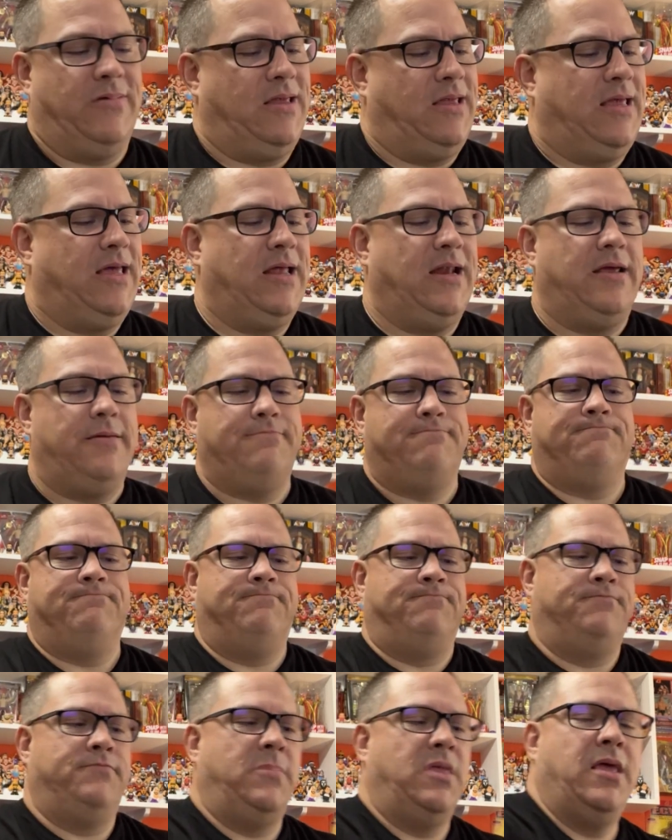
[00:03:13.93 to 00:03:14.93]
Get it.
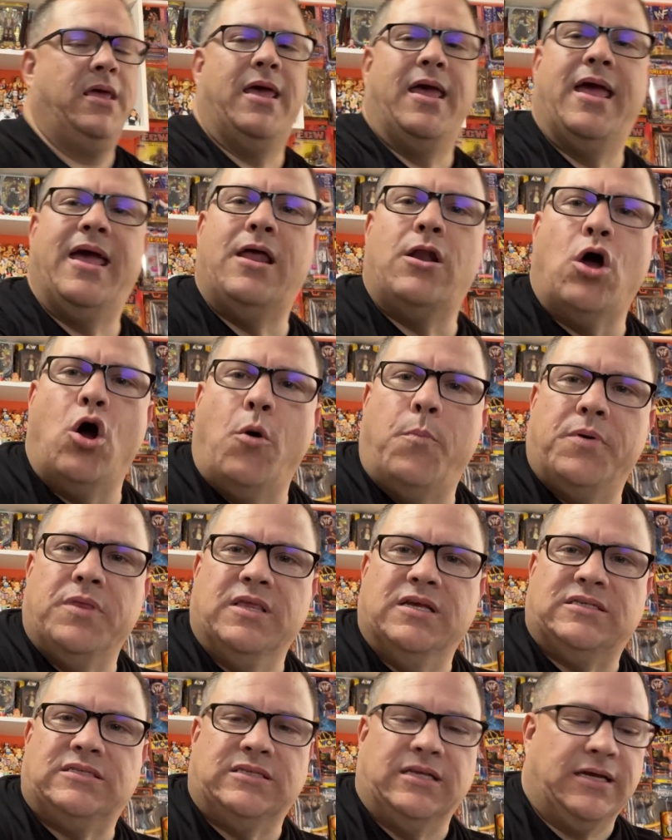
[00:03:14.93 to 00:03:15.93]
And open
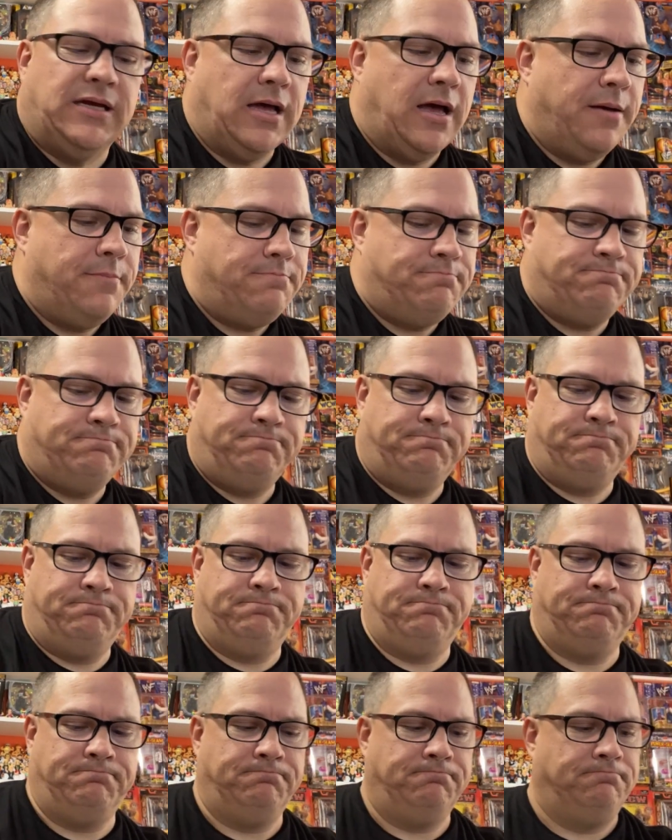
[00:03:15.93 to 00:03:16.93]
this thing up.
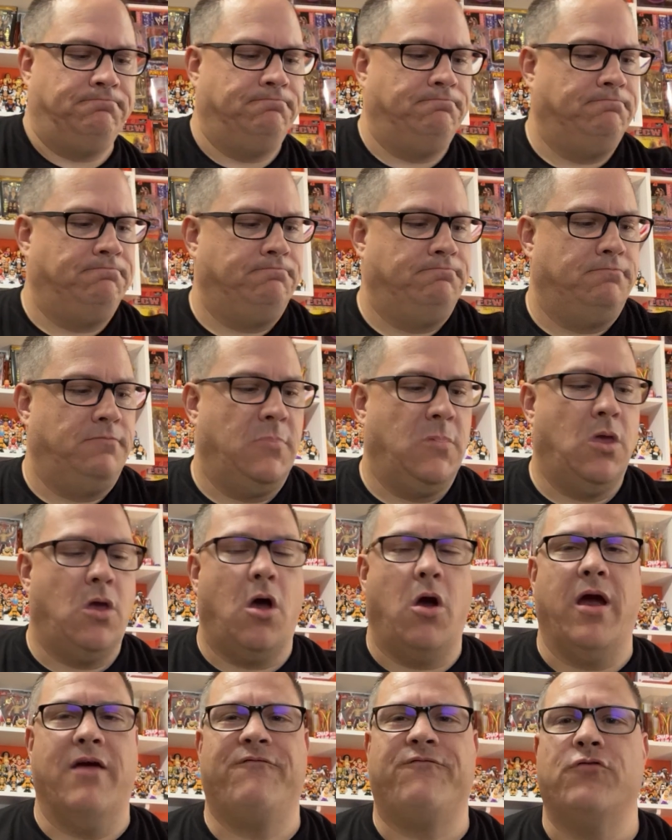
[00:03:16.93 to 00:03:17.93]

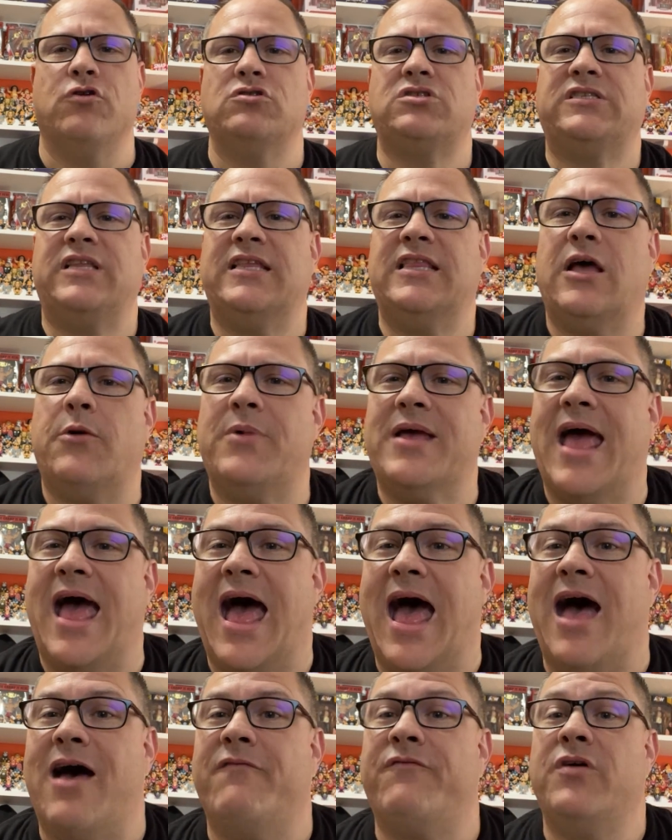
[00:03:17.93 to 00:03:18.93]
All right, first thing that we
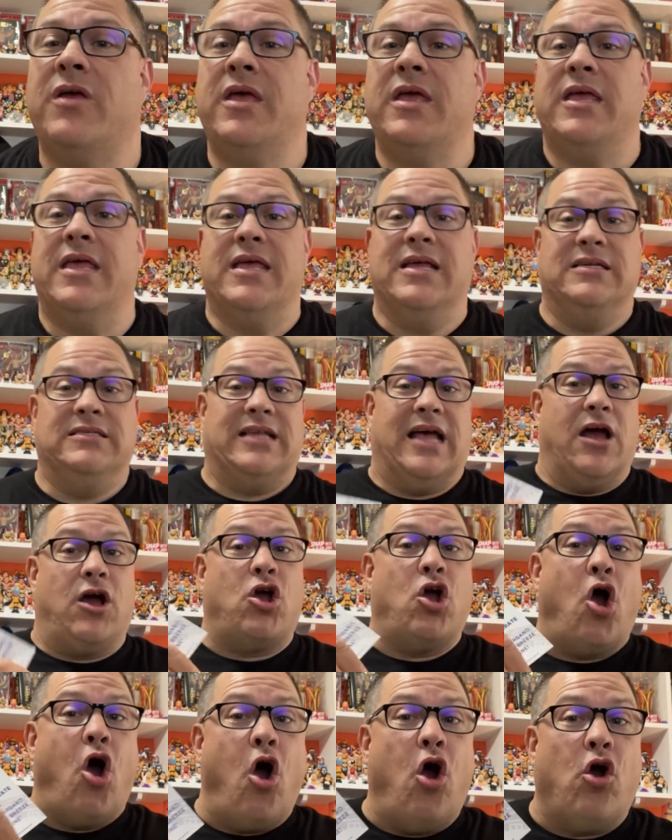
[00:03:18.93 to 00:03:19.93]
have is that
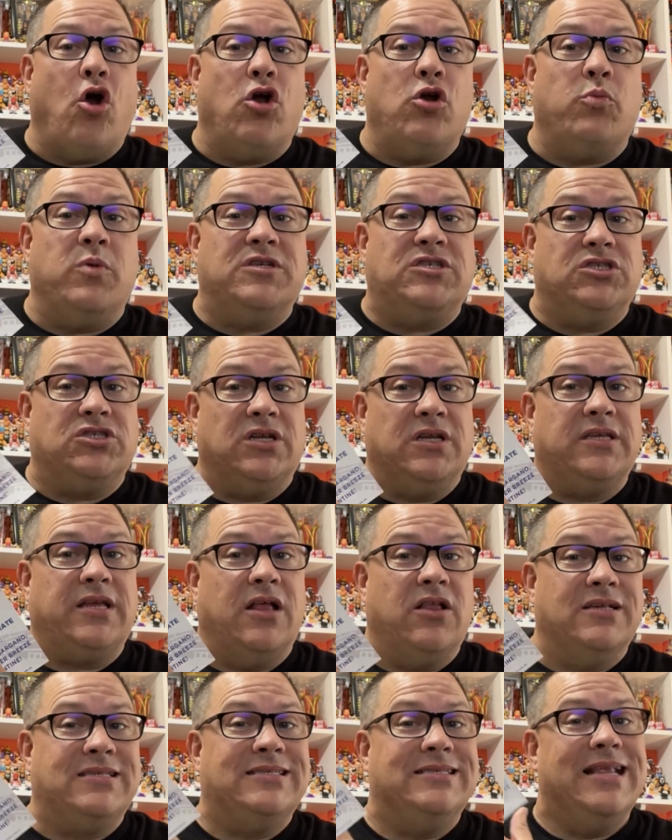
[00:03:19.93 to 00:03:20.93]
card, which is going to
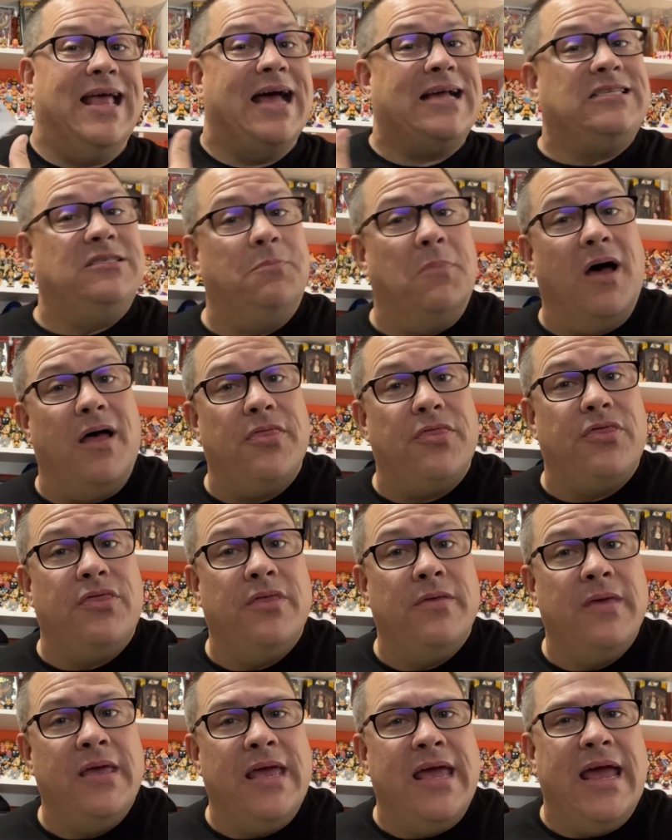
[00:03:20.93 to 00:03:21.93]
tell us next month.
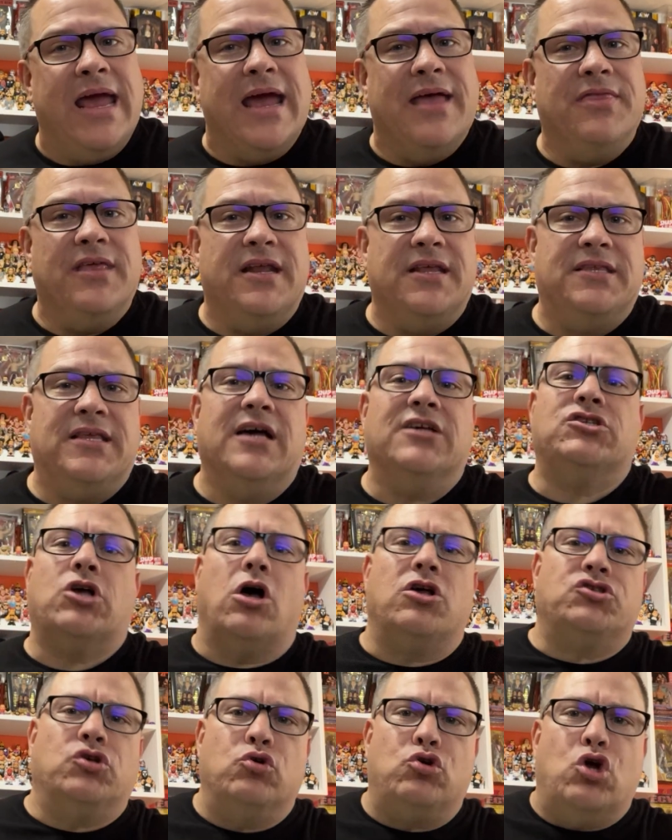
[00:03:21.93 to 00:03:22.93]
And then it does
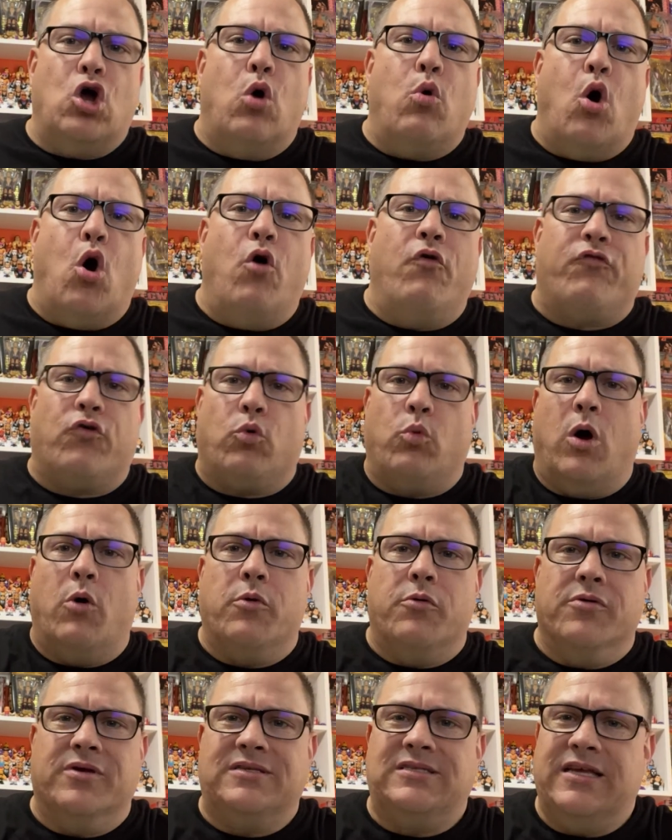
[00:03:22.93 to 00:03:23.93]
also go over what
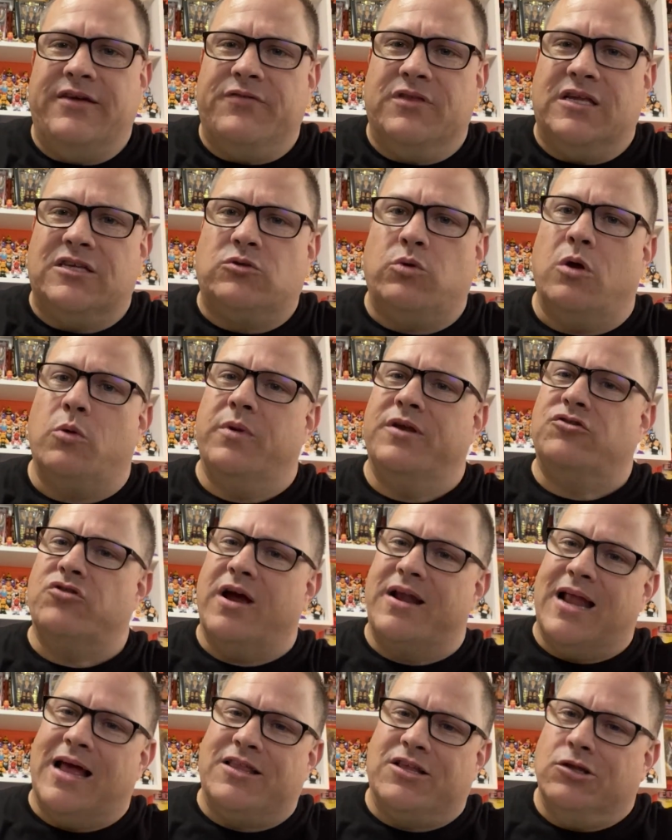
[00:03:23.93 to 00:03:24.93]
we receive in this one. We
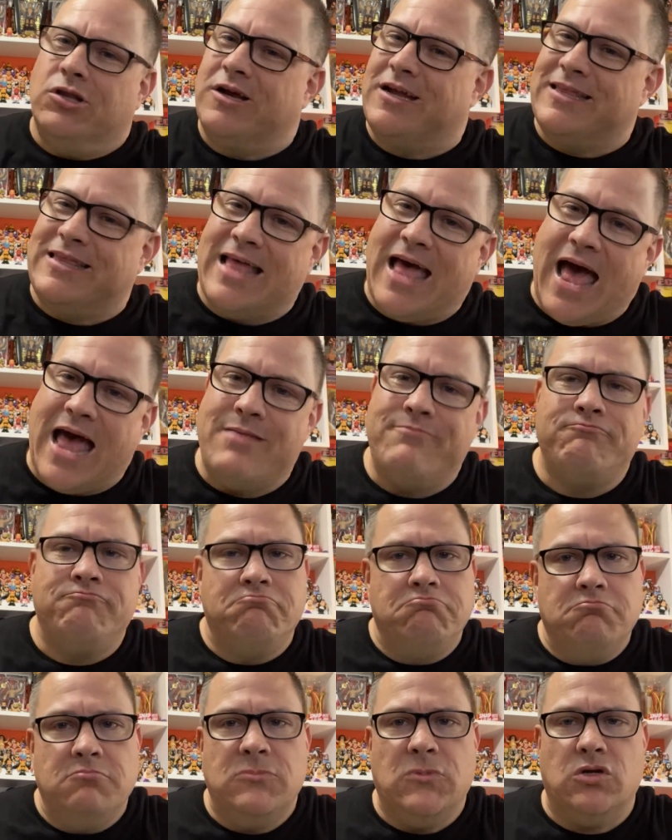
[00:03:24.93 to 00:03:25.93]
try not to look at that.
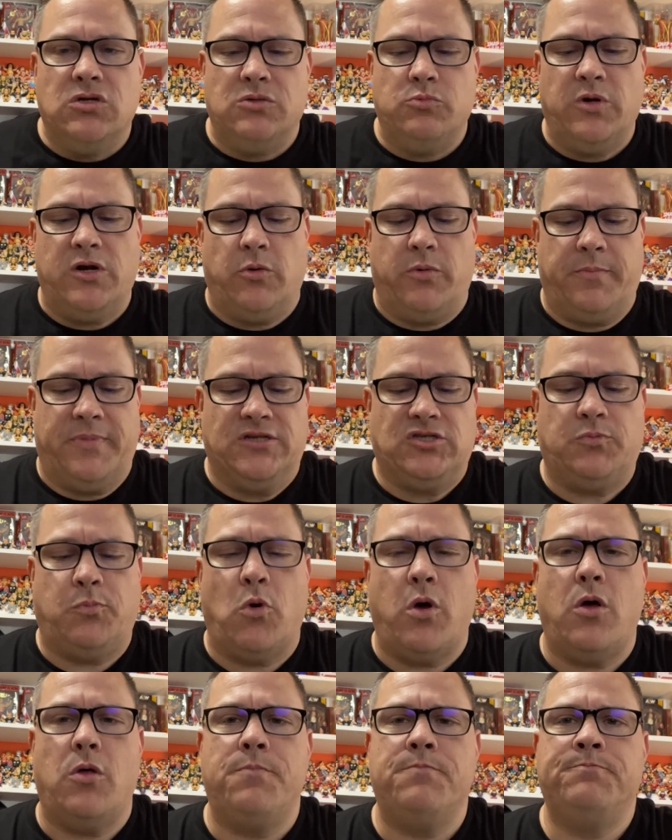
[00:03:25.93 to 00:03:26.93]
We don't want to be
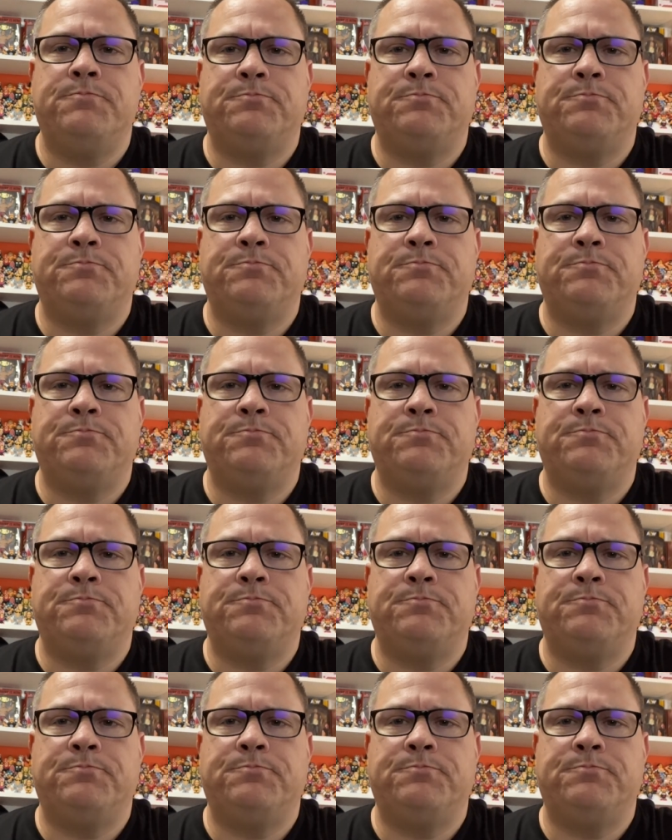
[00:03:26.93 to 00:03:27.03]
spoiled.